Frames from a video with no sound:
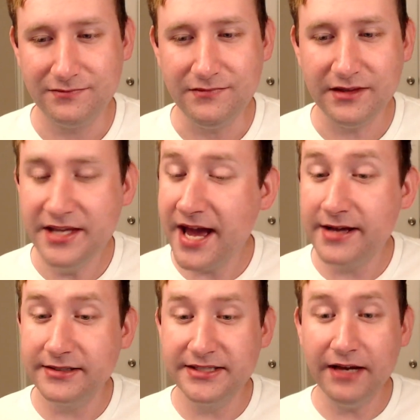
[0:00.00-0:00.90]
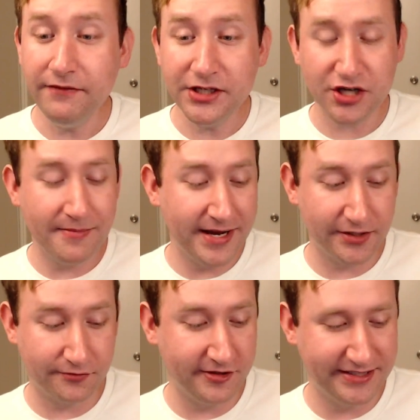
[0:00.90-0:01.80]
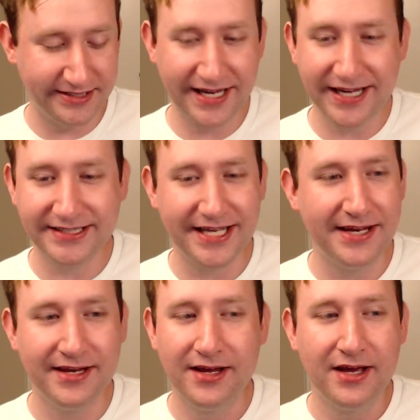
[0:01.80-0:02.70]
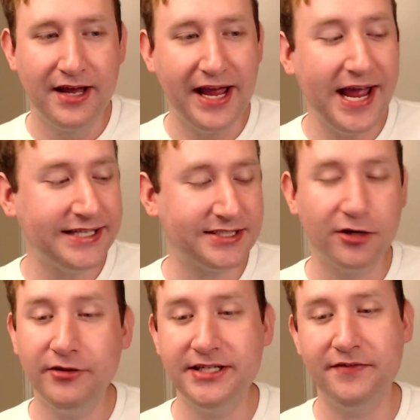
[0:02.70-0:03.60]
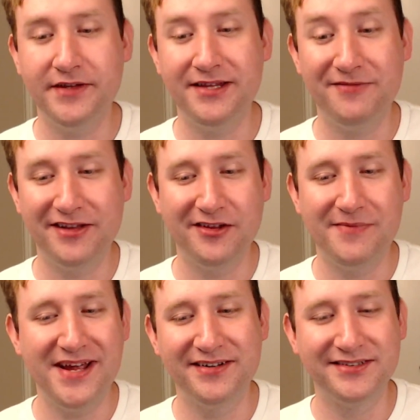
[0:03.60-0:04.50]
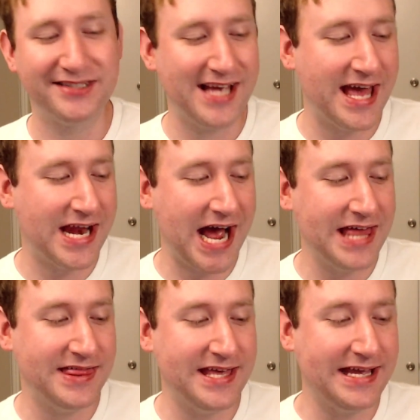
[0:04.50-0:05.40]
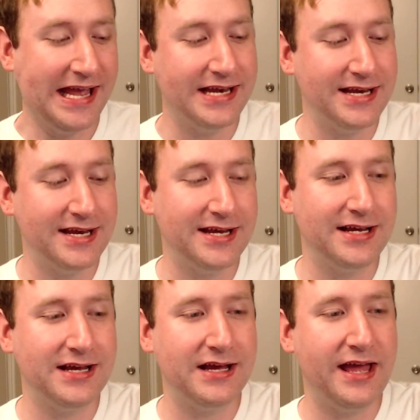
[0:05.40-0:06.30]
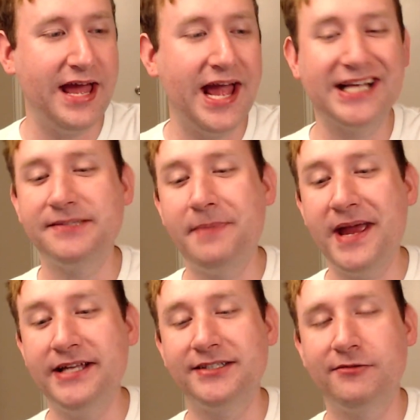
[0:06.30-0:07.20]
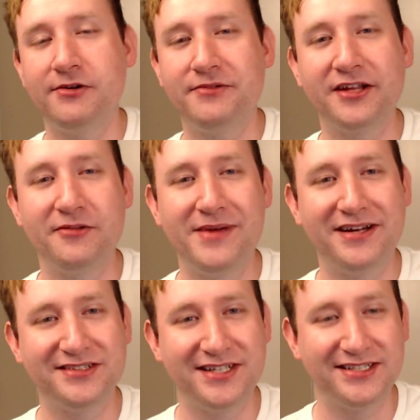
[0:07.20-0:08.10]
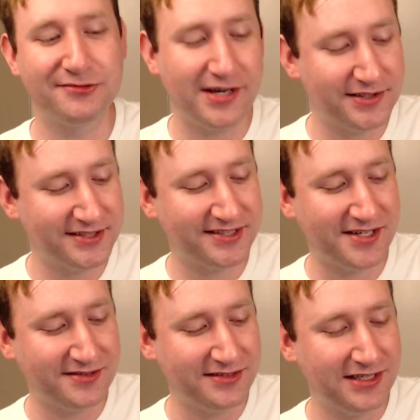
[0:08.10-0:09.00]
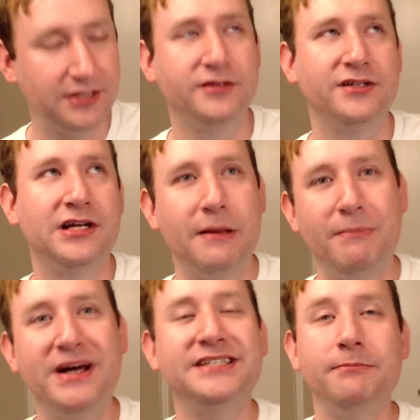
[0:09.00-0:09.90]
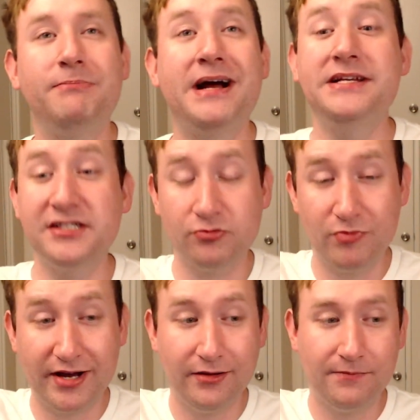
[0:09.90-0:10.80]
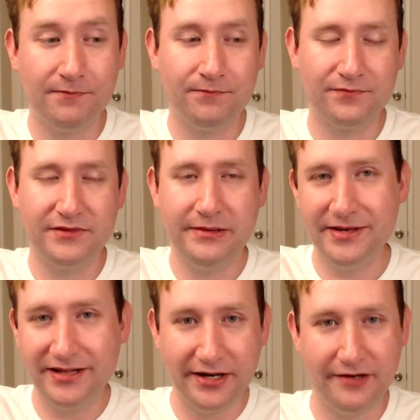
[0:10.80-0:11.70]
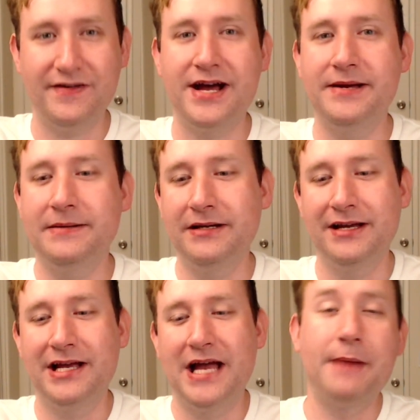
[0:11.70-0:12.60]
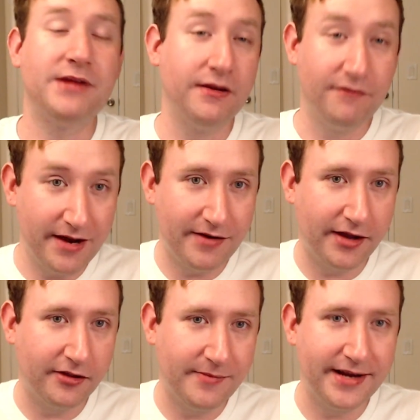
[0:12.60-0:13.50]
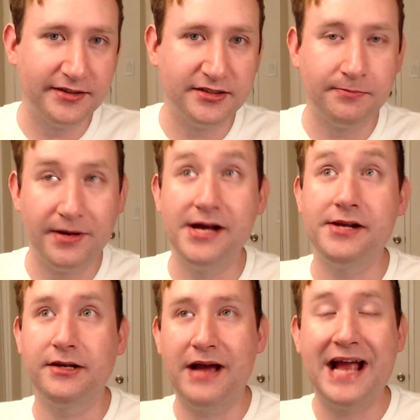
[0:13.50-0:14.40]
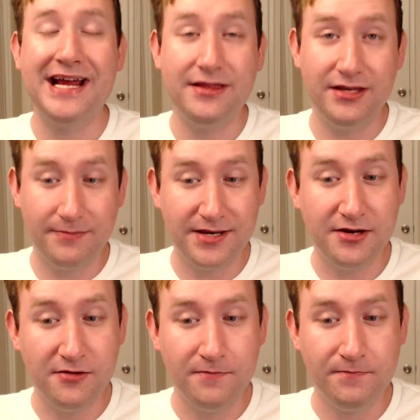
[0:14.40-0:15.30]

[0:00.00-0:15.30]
yeah, definitely try Maker's 46. Like I said, it's totally different than regular Maker's, and I think it expands on what regular Maker's does well. So by does well, let me clarify. I'm not a fan of regular Maker's, but I get the appeal.